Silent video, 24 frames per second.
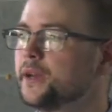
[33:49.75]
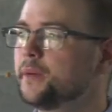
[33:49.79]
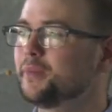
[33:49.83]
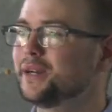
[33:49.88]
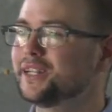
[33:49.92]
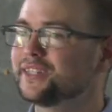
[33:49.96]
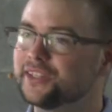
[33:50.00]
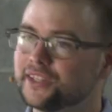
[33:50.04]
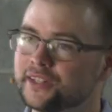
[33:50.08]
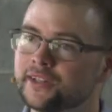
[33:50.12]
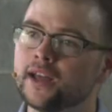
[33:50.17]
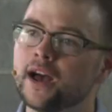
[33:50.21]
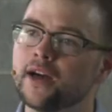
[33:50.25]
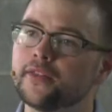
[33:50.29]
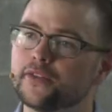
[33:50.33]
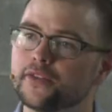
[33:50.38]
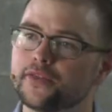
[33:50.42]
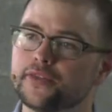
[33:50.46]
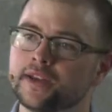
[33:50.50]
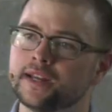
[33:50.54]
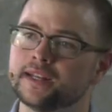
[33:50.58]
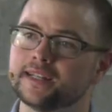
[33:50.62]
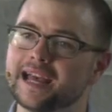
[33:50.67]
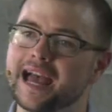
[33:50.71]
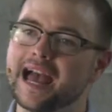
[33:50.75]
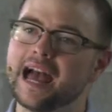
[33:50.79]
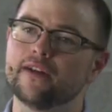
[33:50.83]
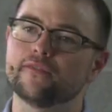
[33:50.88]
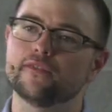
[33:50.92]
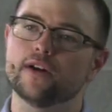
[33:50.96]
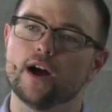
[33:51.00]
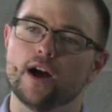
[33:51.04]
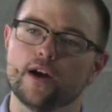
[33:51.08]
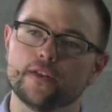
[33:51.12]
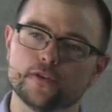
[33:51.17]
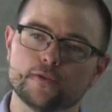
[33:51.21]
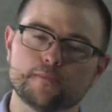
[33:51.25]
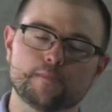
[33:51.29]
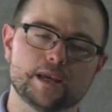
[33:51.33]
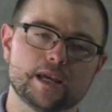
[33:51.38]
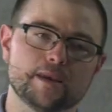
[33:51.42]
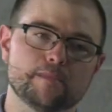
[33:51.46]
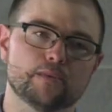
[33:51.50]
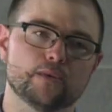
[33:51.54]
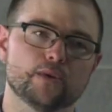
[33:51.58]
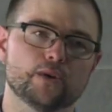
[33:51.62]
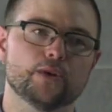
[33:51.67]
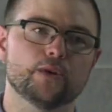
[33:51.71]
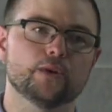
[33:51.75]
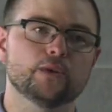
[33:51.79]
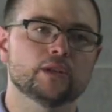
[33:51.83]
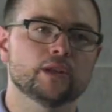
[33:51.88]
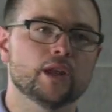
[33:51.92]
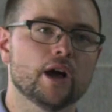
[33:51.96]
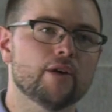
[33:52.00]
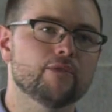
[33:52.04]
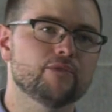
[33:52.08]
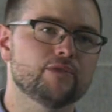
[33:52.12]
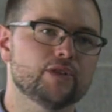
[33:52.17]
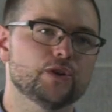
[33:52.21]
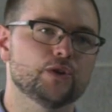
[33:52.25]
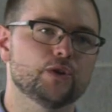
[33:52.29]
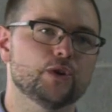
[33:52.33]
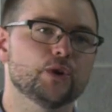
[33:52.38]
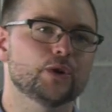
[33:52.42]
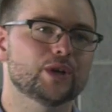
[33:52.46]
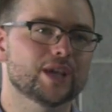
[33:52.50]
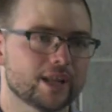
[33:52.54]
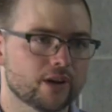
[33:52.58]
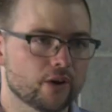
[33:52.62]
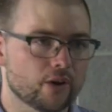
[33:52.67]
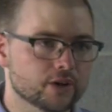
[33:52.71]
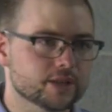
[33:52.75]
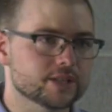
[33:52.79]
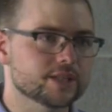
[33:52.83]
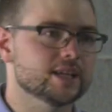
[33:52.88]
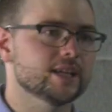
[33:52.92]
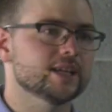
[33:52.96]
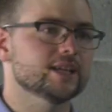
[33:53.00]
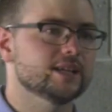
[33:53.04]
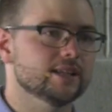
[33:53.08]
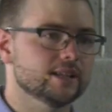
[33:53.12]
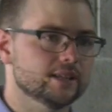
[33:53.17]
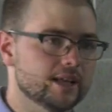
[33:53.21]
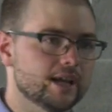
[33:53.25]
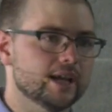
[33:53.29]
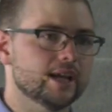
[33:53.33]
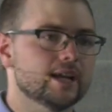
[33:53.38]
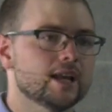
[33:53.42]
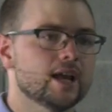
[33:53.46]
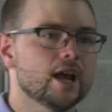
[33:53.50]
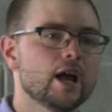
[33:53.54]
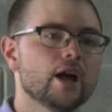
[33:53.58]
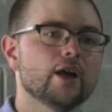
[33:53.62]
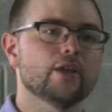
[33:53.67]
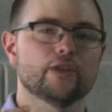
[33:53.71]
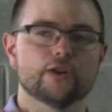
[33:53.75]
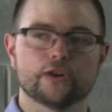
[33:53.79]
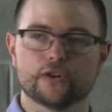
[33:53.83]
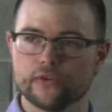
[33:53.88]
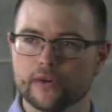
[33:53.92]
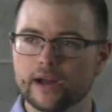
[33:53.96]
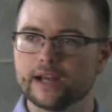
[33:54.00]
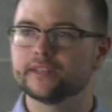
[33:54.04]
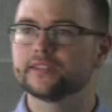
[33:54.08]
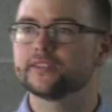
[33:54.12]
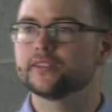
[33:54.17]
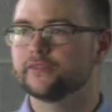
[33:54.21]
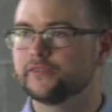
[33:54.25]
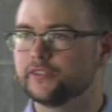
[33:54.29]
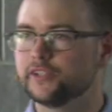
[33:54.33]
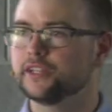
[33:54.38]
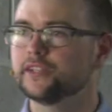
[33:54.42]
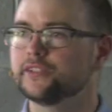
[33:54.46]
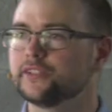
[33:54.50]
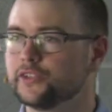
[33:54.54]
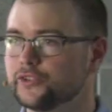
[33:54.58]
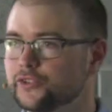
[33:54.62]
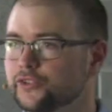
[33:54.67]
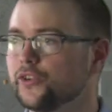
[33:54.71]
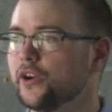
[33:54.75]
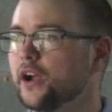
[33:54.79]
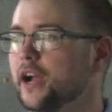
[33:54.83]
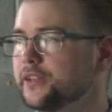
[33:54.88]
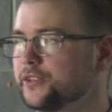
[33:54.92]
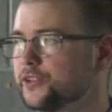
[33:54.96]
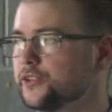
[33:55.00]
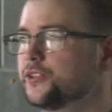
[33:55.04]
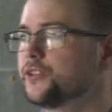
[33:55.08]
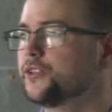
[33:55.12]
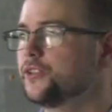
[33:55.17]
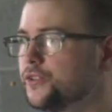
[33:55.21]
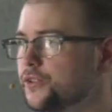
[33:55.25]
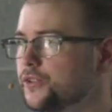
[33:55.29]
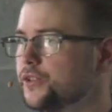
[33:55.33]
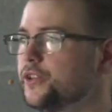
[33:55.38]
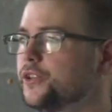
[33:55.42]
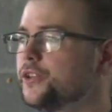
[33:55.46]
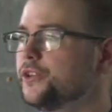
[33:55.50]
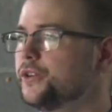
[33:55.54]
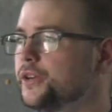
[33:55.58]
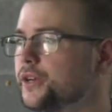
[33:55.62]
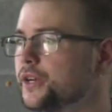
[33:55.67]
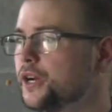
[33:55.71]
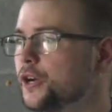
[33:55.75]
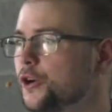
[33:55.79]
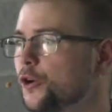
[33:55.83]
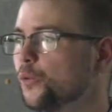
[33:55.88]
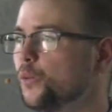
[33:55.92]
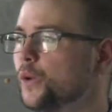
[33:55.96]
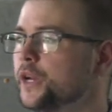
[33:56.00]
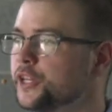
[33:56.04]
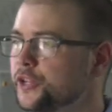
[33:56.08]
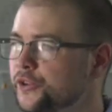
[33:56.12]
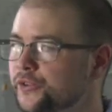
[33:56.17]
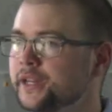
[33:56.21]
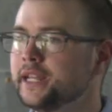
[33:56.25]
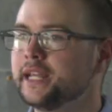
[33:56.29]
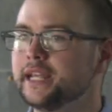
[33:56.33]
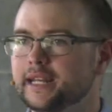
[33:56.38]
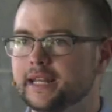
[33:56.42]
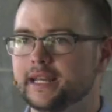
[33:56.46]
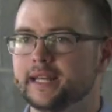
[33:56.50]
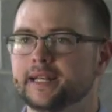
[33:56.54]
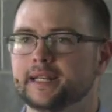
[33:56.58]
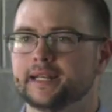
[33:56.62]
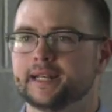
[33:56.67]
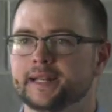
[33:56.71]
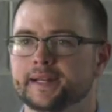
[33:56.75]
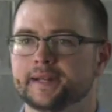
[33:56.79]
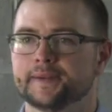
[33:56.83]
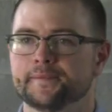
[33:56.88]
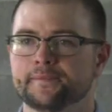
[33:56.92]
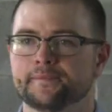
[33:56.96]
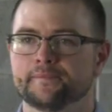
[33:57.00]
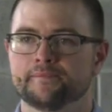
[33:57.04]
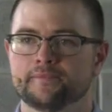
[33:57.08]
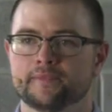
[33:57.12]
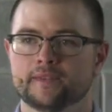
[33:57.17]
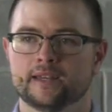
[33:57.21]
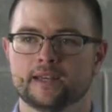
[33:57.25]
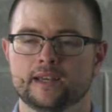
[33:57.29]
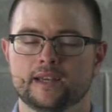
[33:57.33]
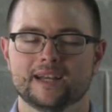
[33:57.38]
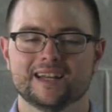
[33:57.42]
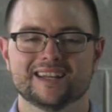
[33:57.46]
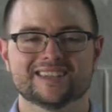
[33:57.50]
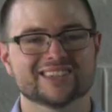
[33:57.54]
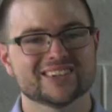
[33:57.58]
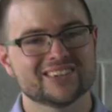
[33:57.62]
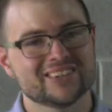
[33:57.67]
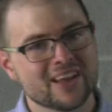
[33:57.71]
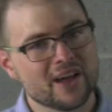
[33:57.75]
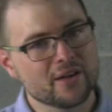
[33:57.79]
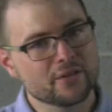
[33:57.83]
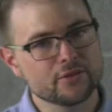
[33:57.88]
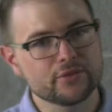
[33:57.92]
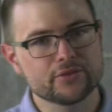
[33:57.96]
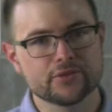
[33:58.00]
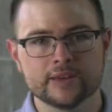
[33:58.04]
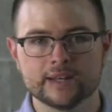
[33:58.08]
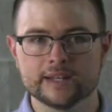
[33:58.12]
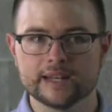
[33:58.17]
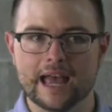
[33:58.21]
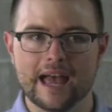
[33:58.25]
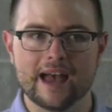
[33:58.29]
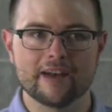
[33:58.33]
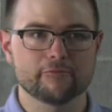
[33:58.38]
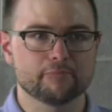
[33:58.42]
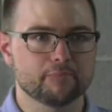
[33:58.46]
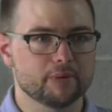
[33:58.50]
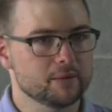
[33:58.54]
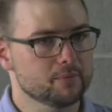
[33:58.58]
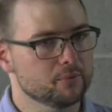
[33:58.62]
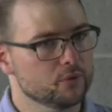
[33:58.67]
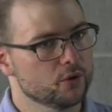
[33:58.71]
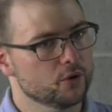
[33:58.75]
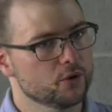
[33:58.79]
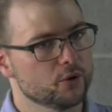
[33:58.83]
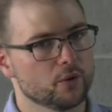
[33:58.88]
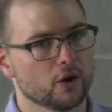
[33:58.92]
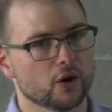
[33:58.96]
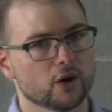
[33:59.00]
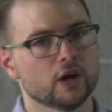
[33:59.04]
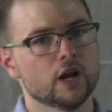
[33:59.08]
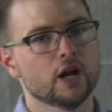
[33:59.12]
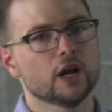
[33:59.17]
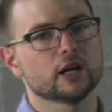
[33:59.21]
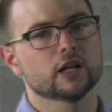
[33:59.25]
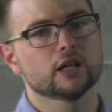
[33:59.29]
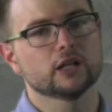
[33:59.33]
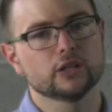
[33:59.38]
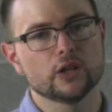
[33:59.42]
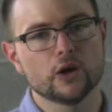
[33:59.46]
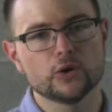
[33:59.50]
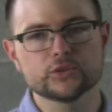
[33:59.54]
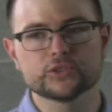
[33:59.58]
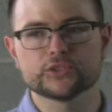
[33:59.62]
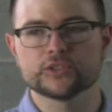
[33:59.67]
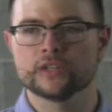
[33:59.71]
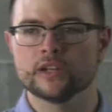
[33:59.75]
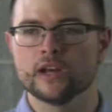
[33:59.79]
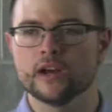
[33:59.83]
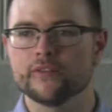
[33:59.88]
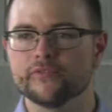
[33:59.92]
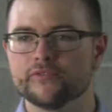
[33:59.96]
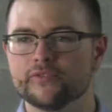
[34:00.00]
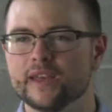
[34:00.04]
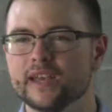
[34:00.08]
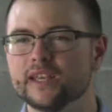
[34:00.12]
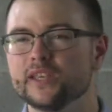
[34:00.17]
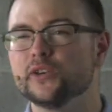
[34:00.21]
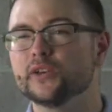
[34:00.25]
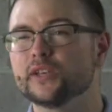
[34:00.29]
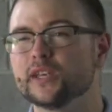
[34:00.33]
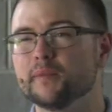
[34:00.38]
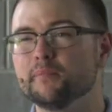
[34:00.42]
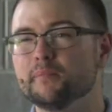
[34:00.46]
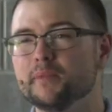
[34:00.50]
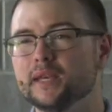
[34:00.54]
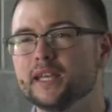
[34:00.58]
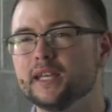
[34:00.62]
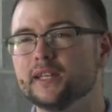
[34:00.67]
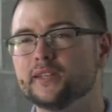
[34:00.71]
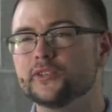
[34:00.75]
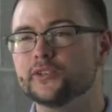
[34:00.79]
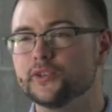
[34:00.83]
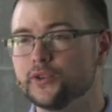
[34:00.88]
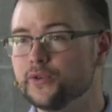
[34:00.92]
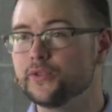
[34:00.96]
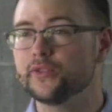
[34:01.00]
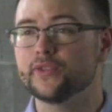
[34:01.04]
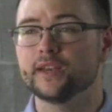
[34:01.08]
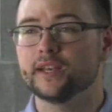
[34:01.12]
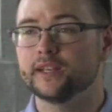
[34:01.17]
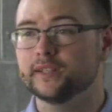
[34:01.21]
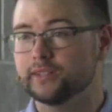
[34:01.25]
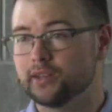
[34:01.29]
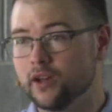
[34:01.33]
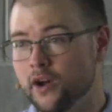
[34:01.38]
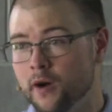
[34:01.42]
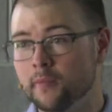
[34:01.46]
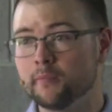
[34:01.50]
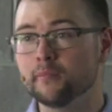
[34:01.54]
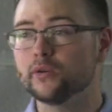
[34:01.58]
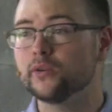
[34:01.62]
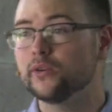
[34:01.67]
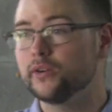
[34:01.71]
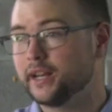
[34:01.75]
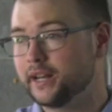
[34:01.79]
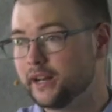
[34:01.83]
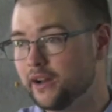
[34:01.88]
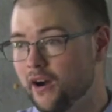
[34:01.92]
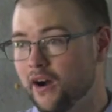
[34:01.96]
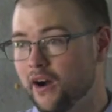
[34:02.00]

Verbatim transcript: but it's another thing to have other people who love you, who can articulate the grace of Jesus Christ to you when you need it. It's another thing to have people who are close enough that you can be 2 things, humble and